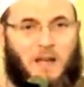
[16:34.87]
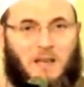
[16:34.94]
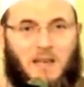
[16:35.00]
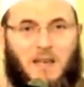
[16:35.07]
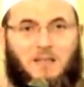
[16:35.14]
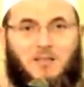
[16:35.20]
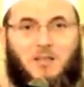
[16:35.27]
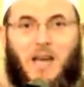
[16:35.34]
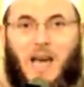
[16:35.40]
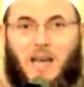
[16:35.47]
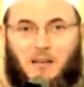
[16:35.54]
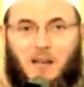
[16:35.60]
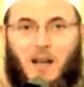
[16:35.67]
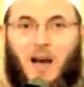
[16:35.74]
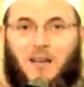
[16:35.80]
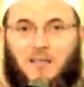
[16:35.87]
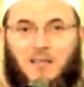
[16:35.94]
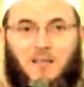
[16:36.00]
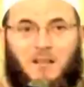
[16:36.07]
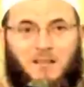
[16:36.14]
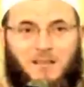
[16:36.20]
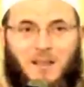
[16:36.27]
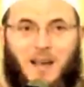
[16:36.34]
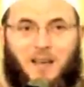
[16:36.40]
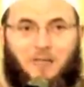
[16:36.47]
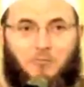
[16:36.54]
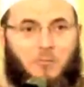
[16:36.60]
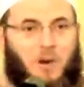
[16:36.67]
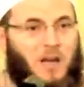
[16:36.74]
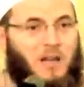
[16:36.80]
Yes, you had ties in this life.
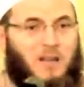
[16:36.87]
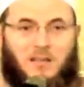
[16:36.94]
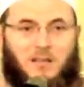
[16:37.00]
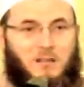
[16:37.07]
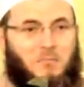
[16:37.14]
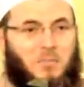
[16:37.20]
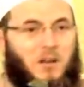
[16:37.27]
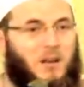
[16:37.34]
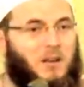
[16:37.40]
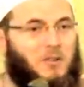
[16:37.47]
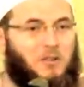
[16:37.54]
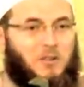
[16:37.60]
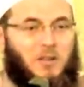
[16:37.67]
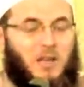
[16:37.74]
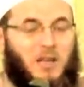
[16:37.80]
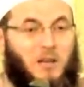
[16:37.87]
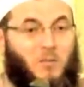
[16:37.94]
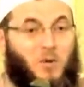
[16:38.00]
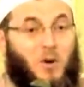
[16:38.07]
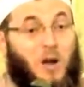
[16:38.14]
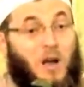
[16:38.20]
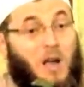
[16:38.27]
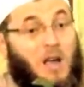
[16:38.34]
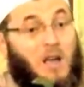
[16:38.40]
He doesn't belong to you anymore.